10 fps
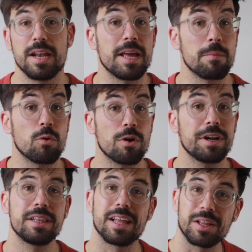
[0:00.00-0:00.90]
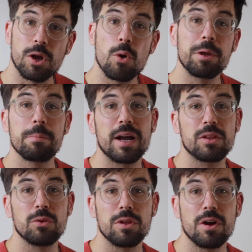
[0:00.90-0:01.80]
And I am worried that going
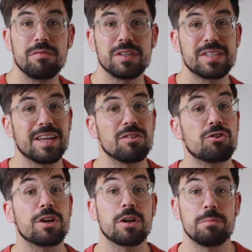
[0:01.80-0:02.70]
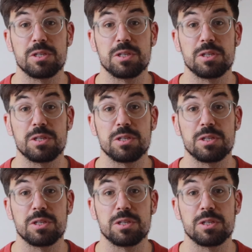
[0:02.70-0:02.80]
back to the office can trigger